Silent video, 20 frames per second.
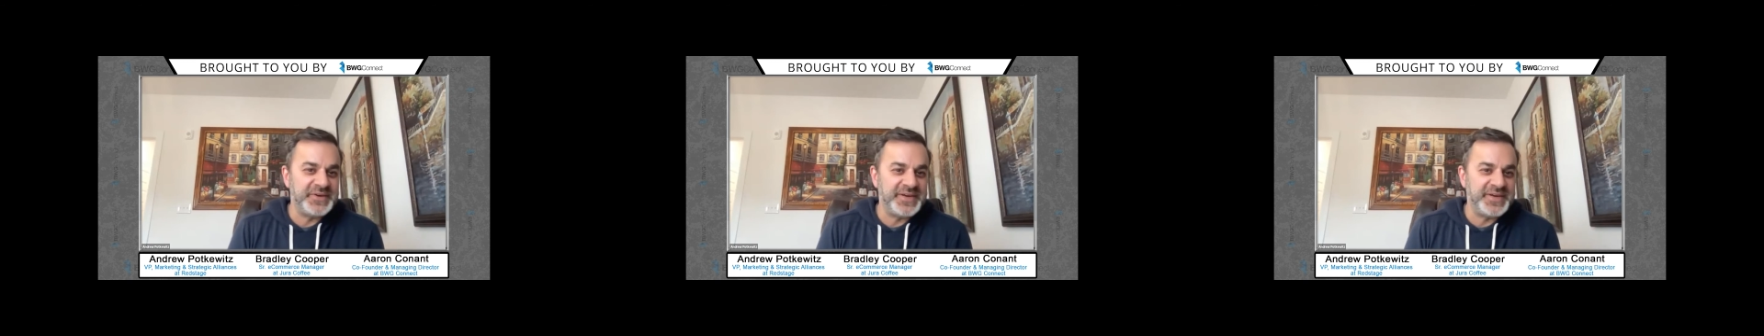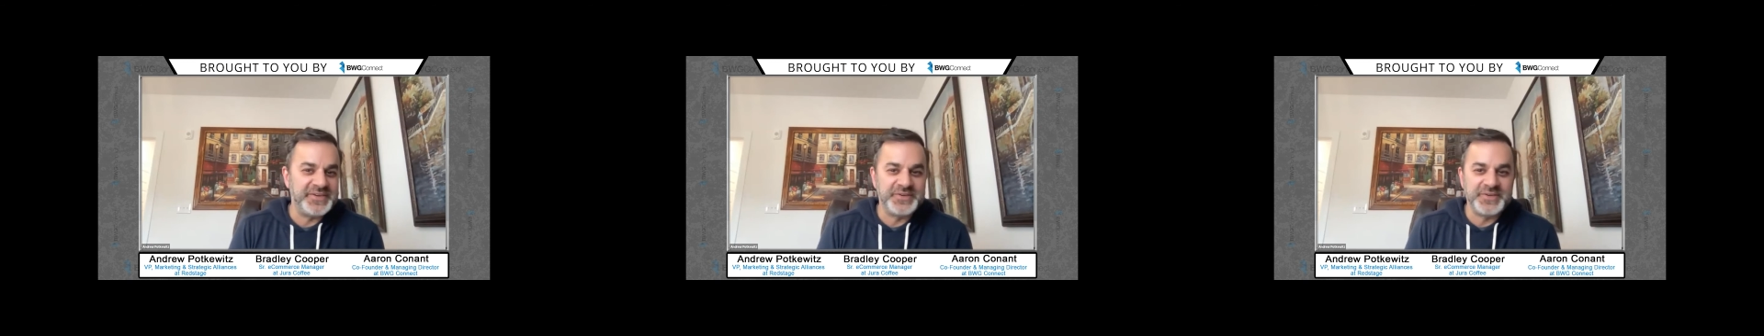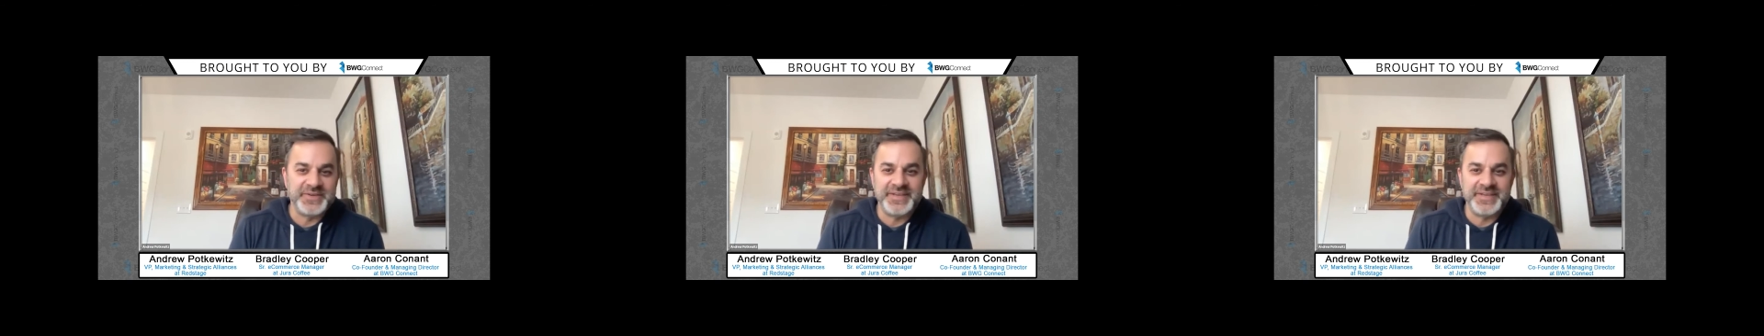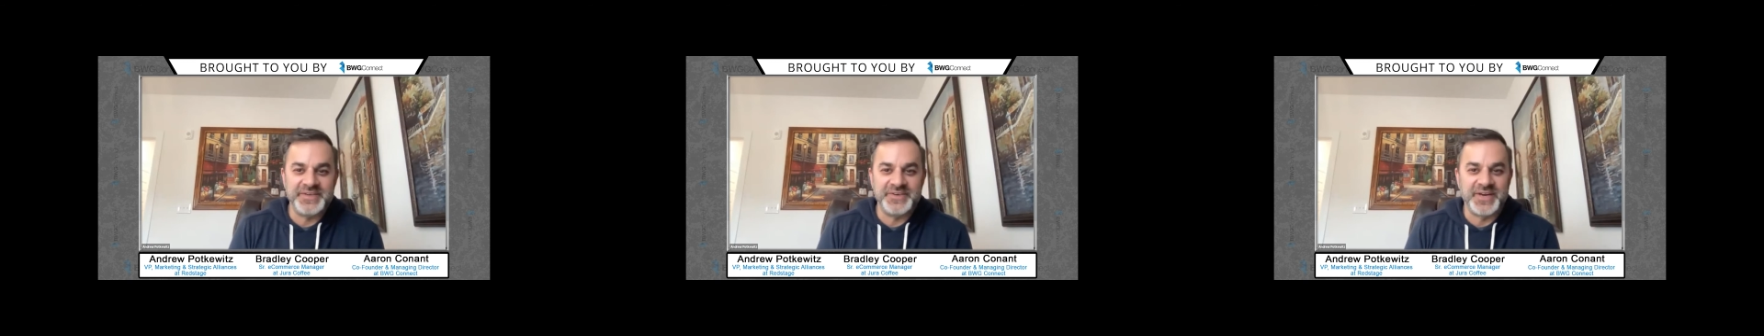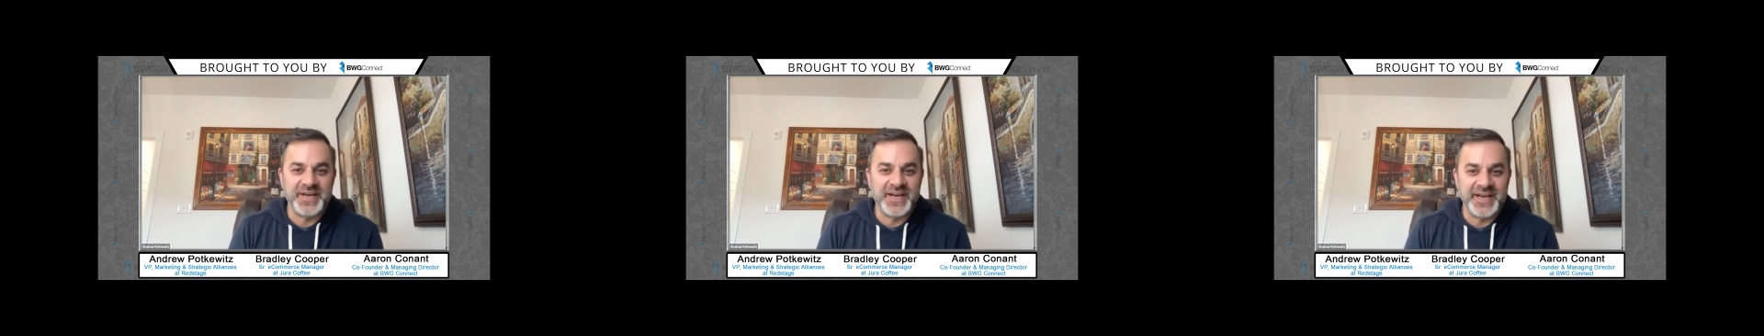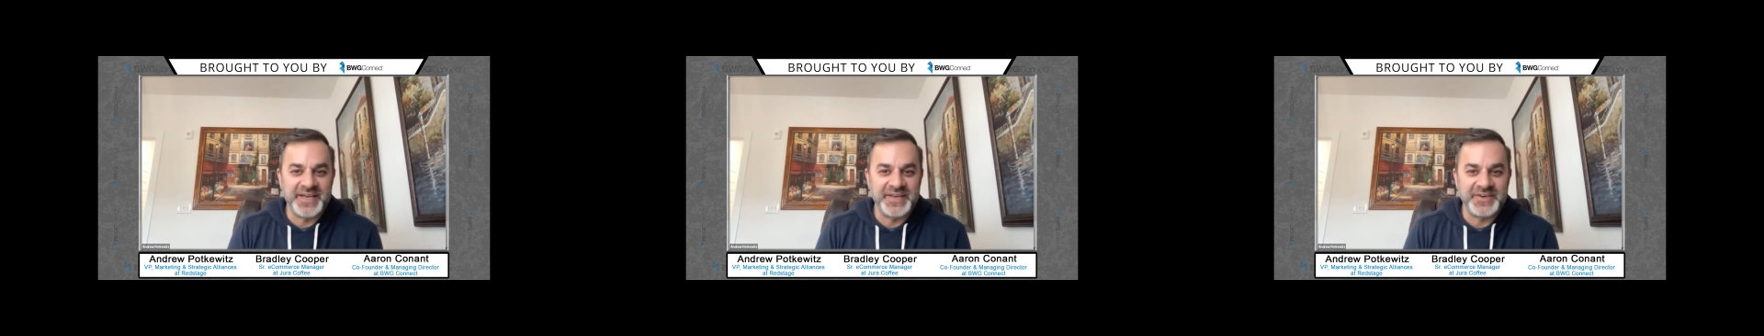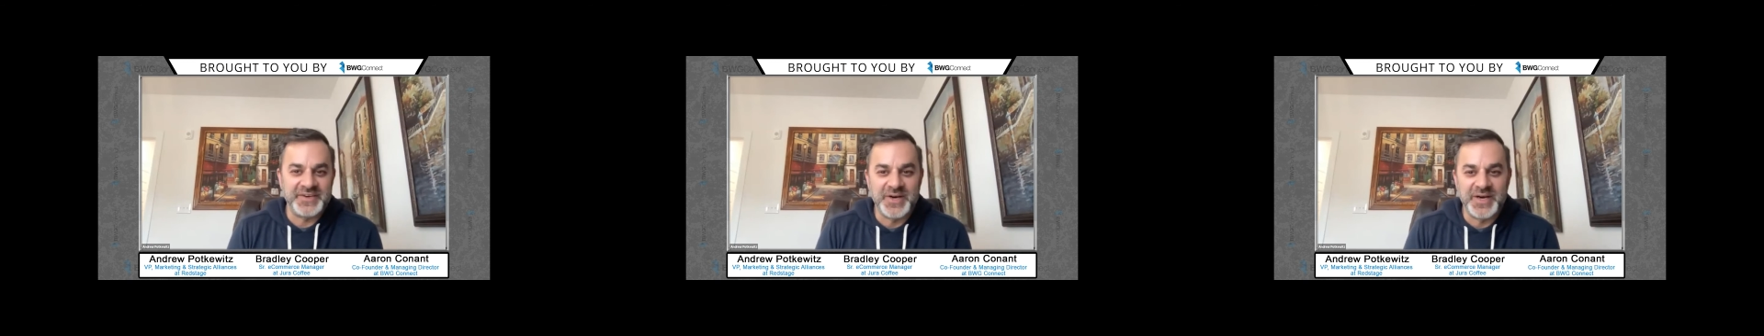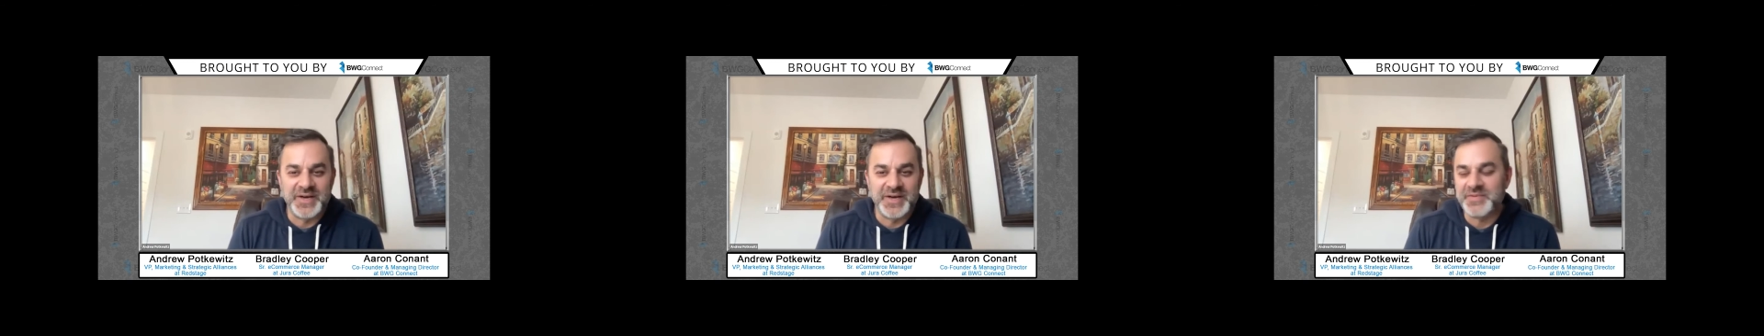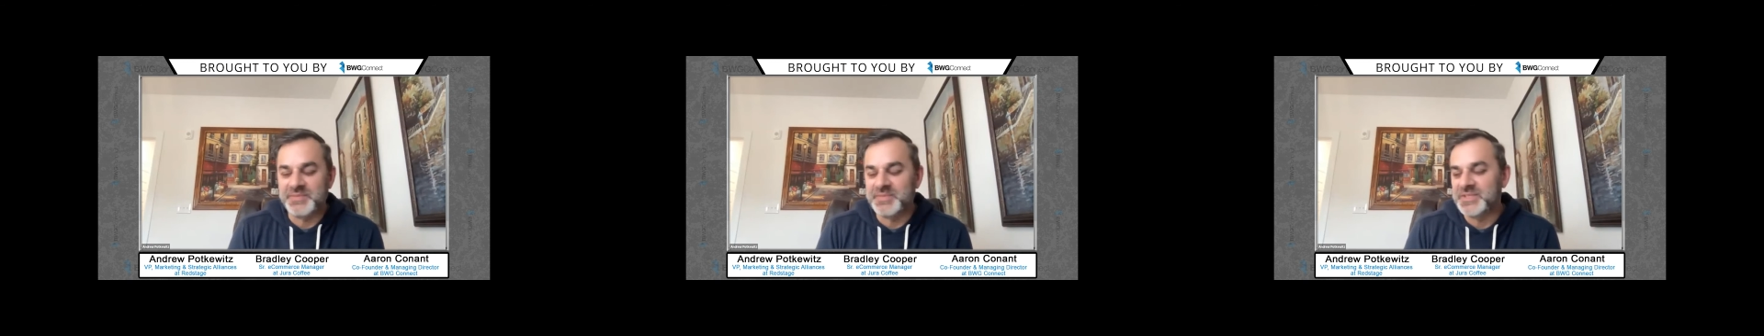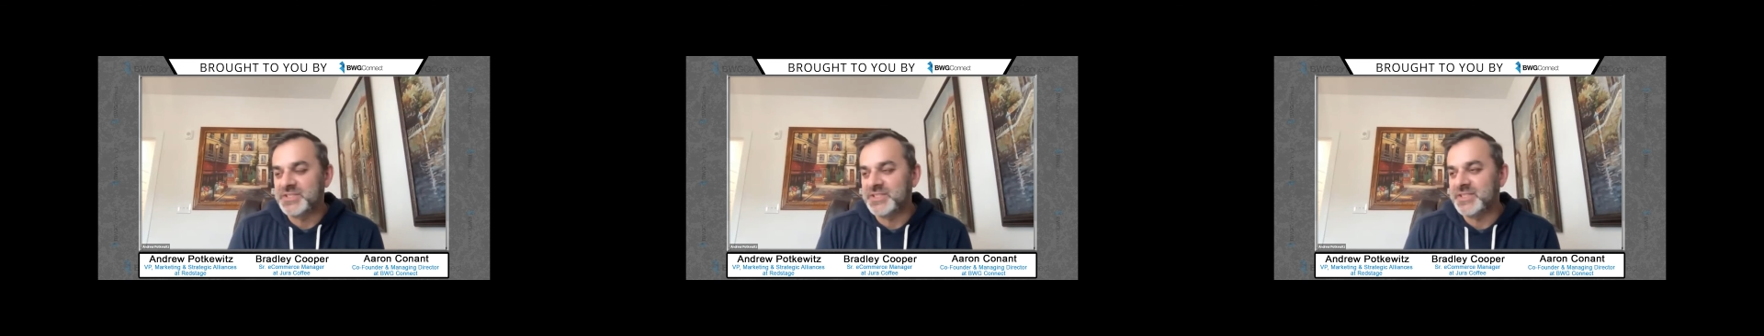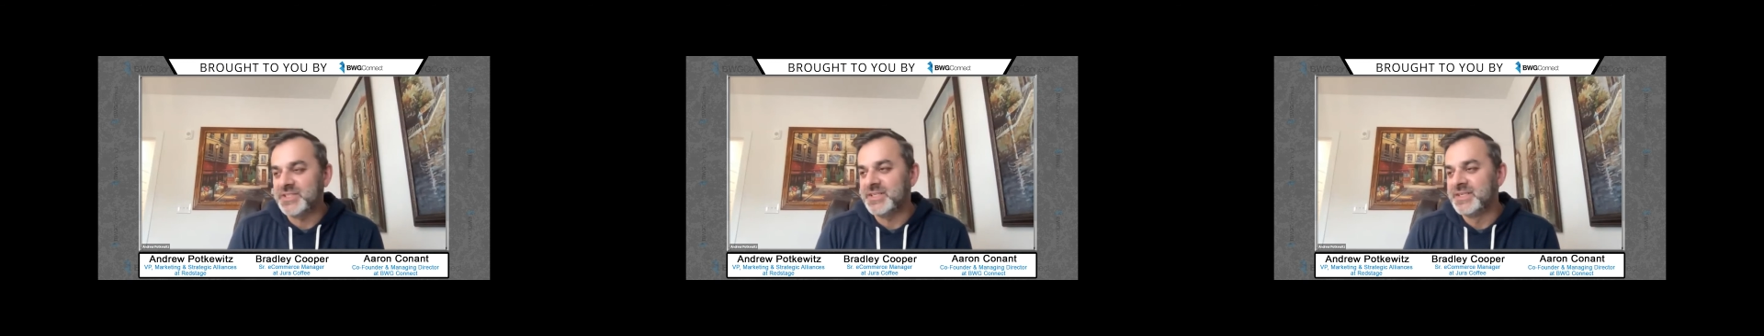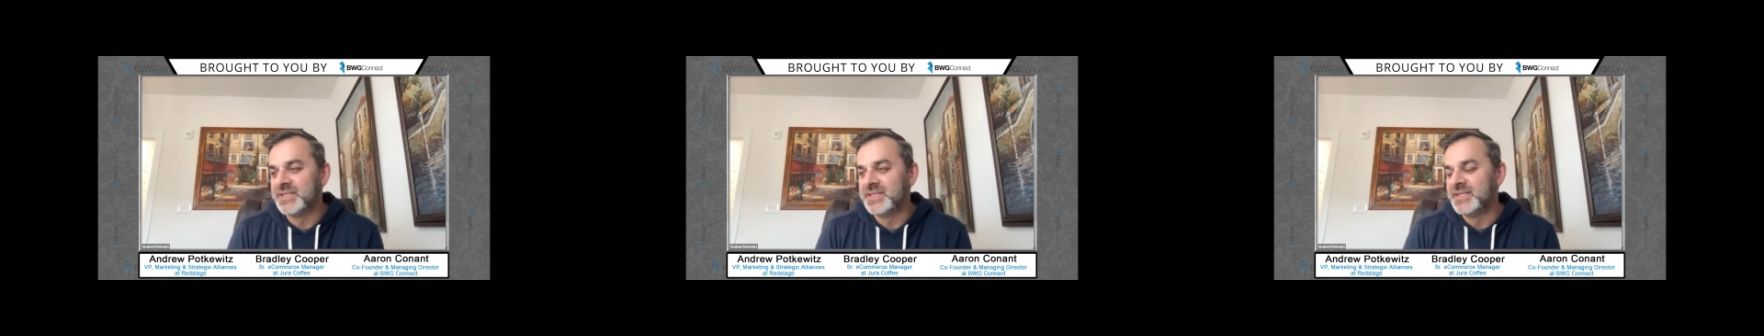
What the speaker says: and your high-end coffee machine.